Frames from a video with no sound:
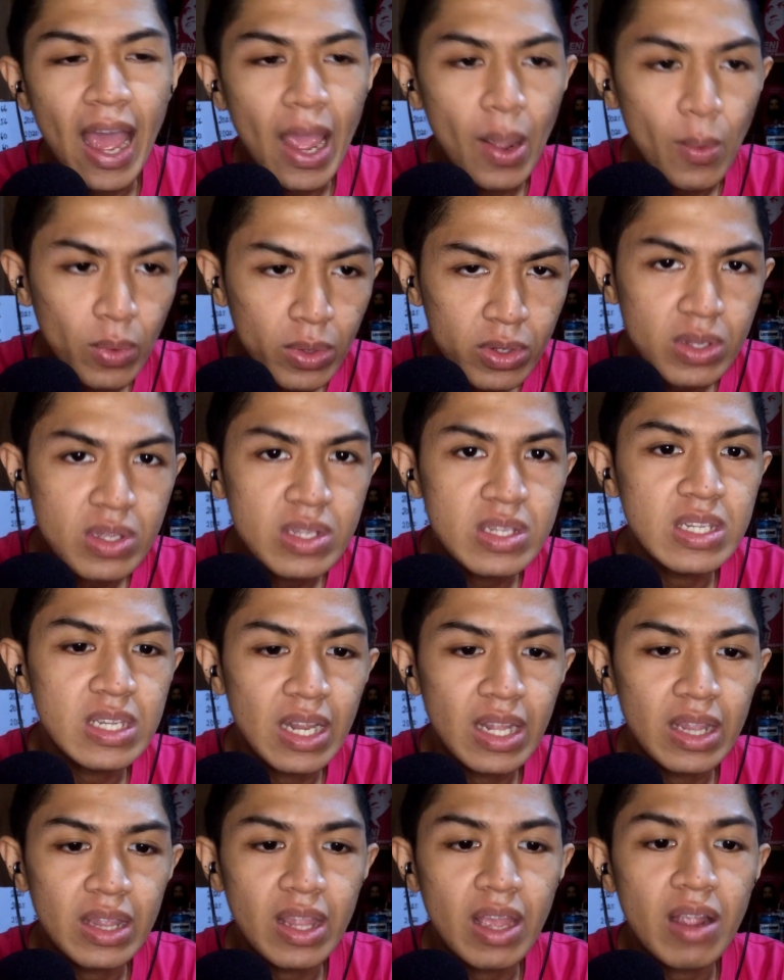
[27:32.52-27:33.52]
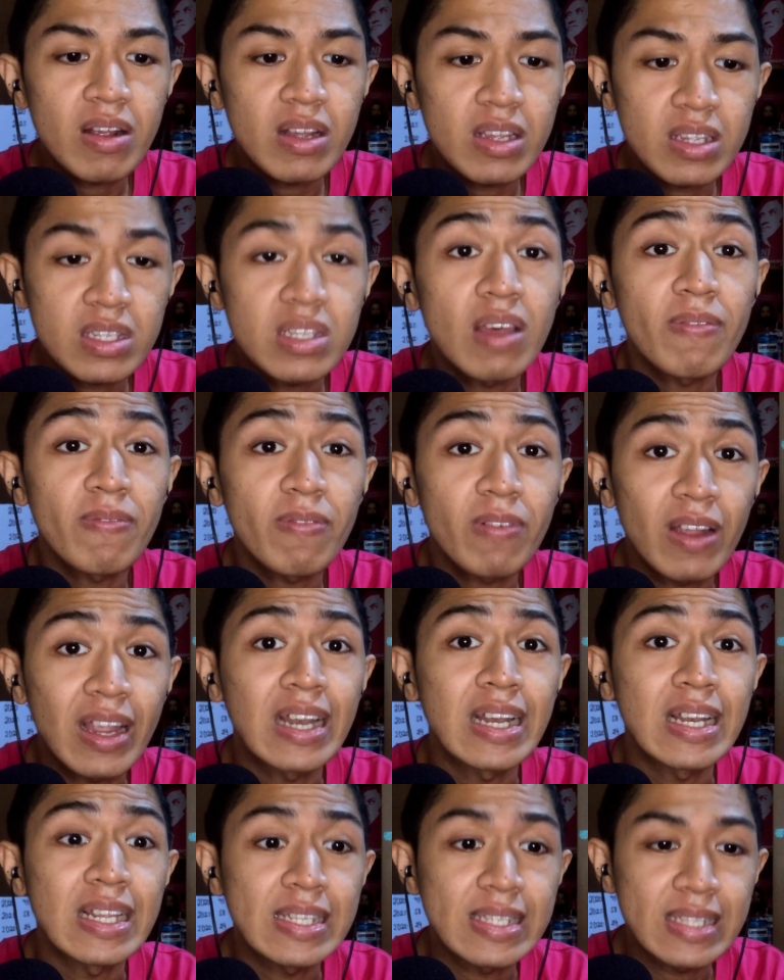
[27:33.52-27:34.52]
I would concede that there is
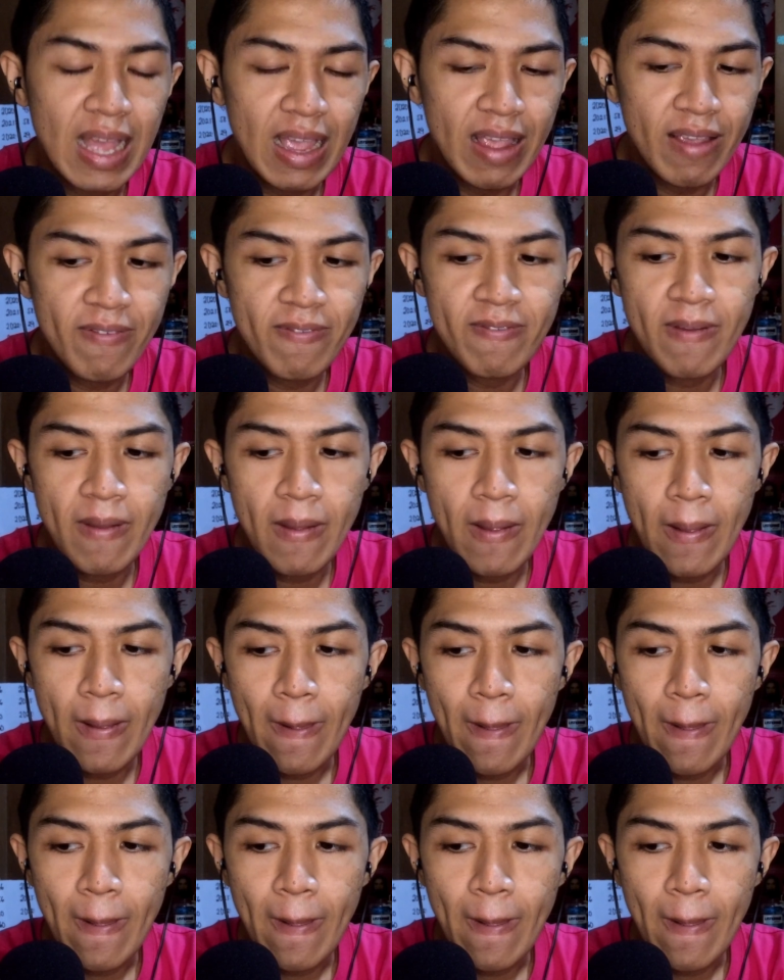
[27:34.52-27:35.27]
suffering in this life.